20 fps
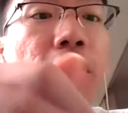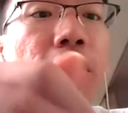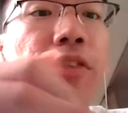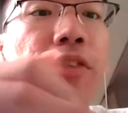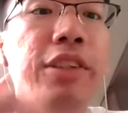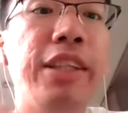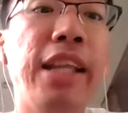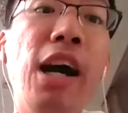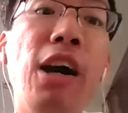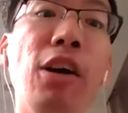
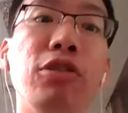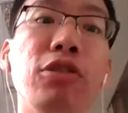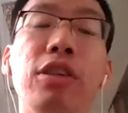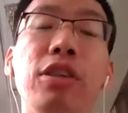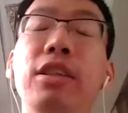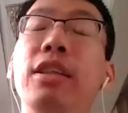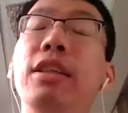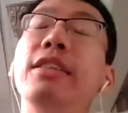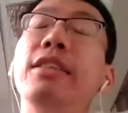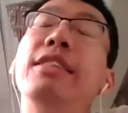for now,
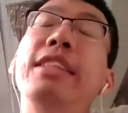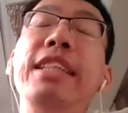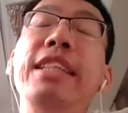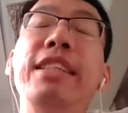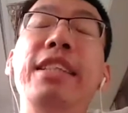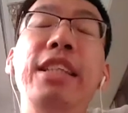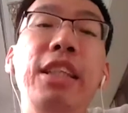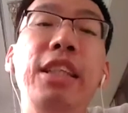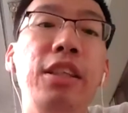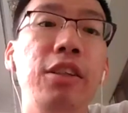
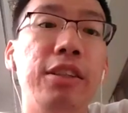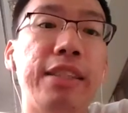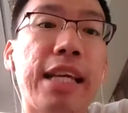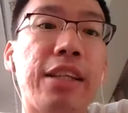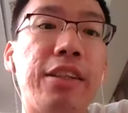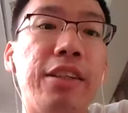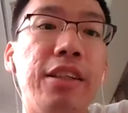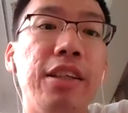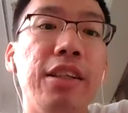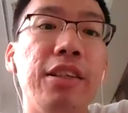CC
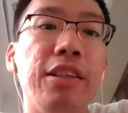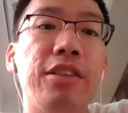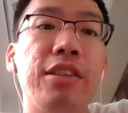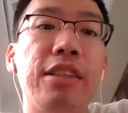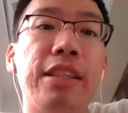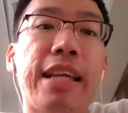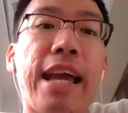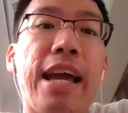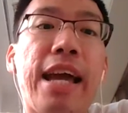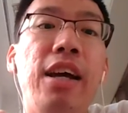
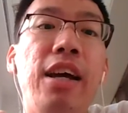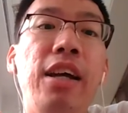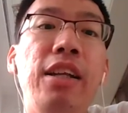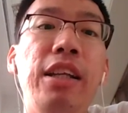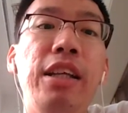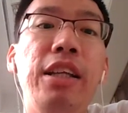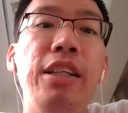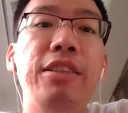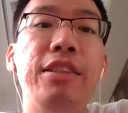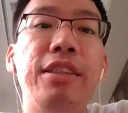sectors can
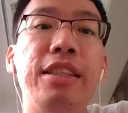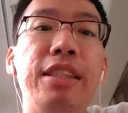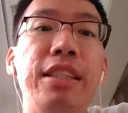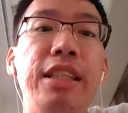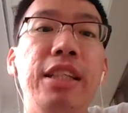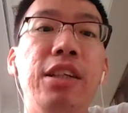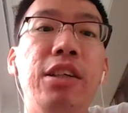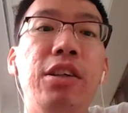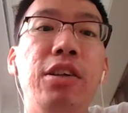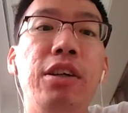only
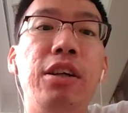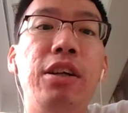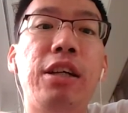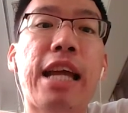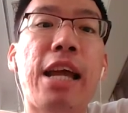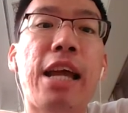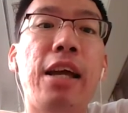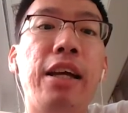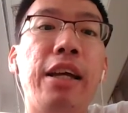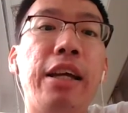seal
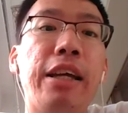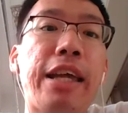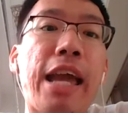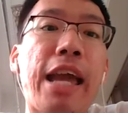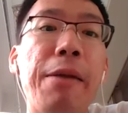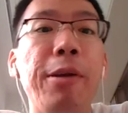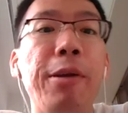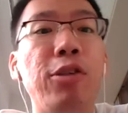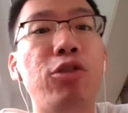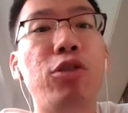
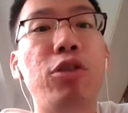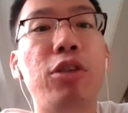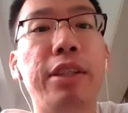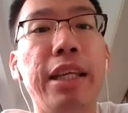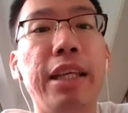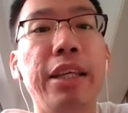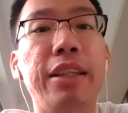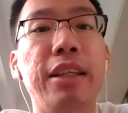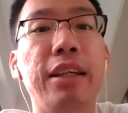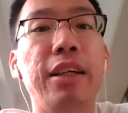garbage
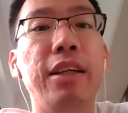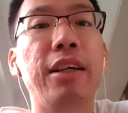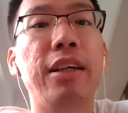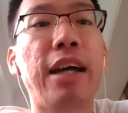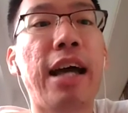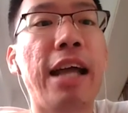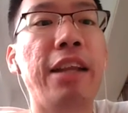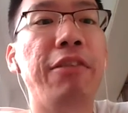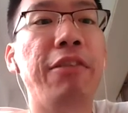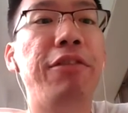
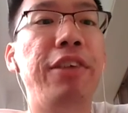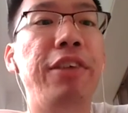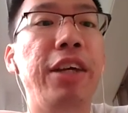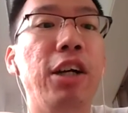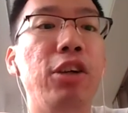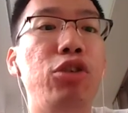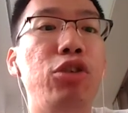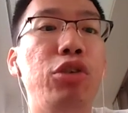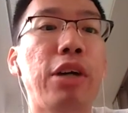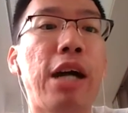data and
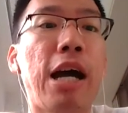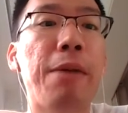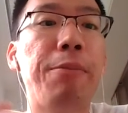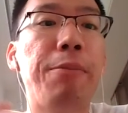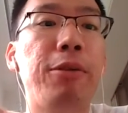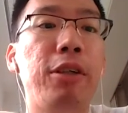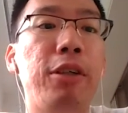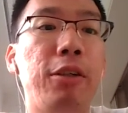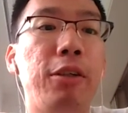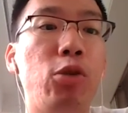fail to
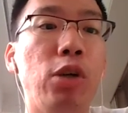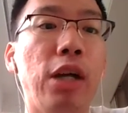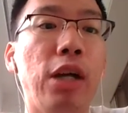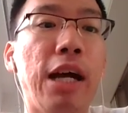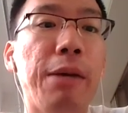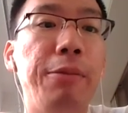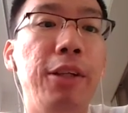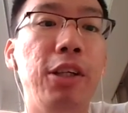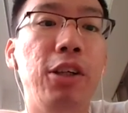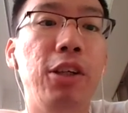up,
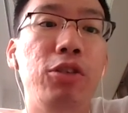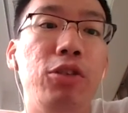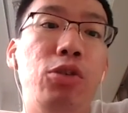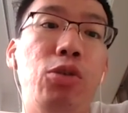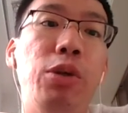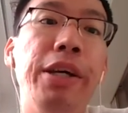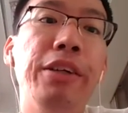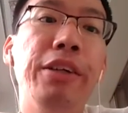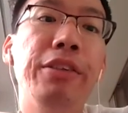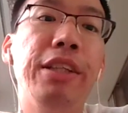upload
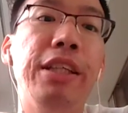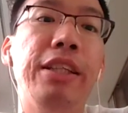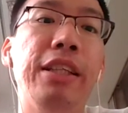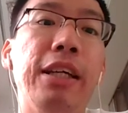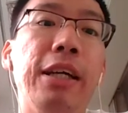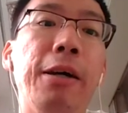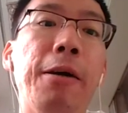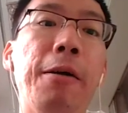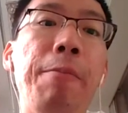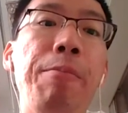real
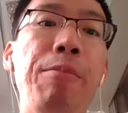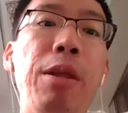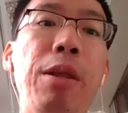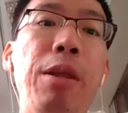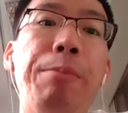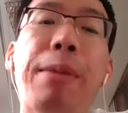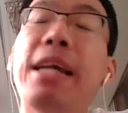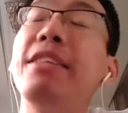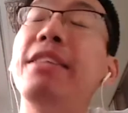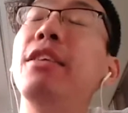data.
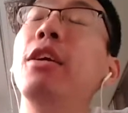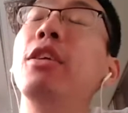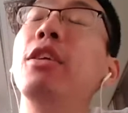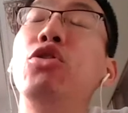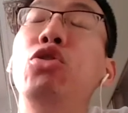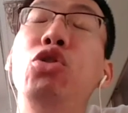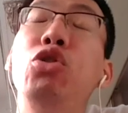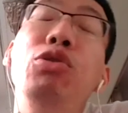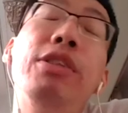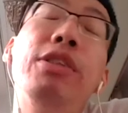By
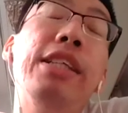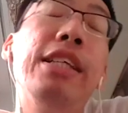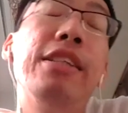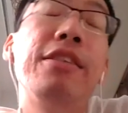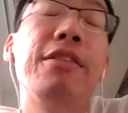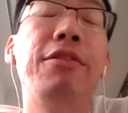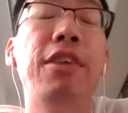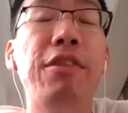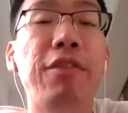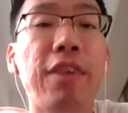through
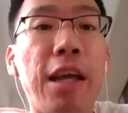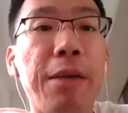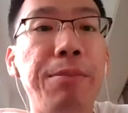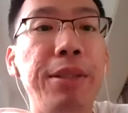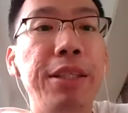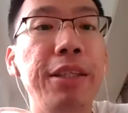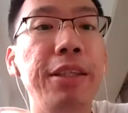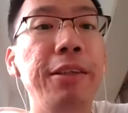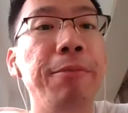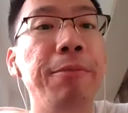this
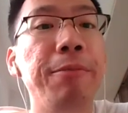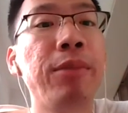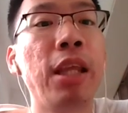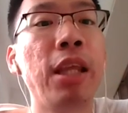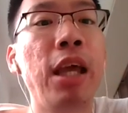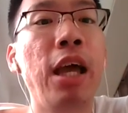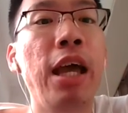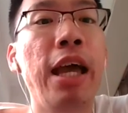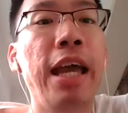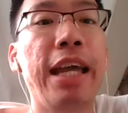FIP,
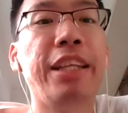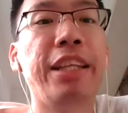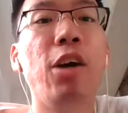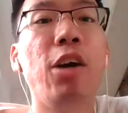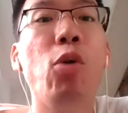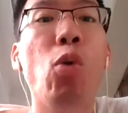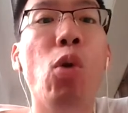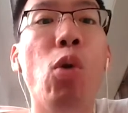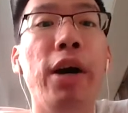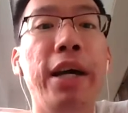it
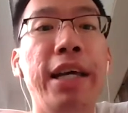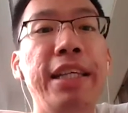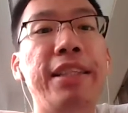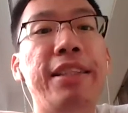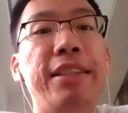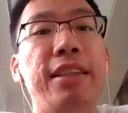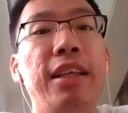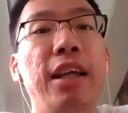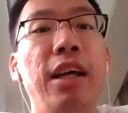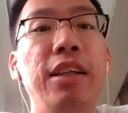
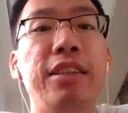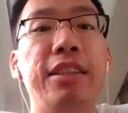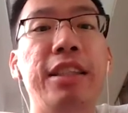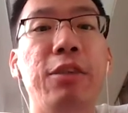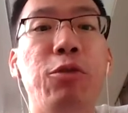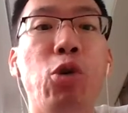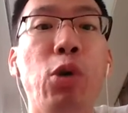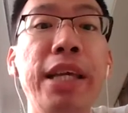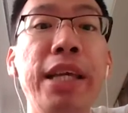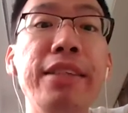avoids
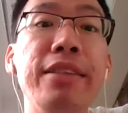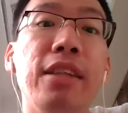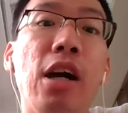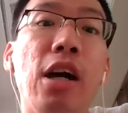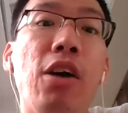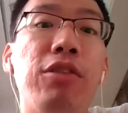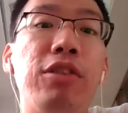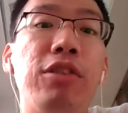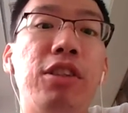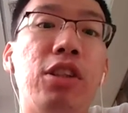the waste
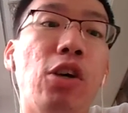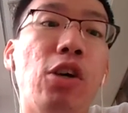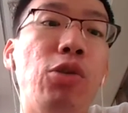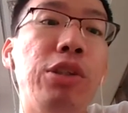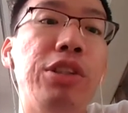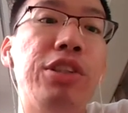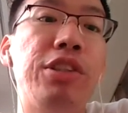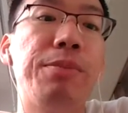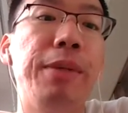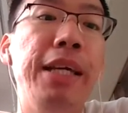of
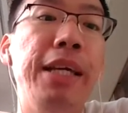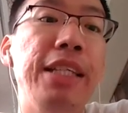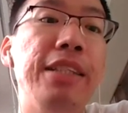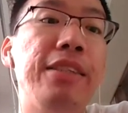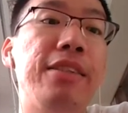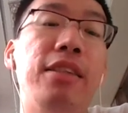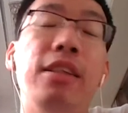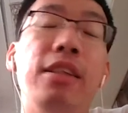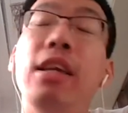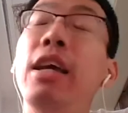storage
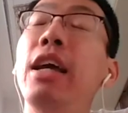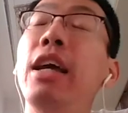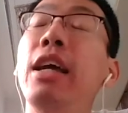space,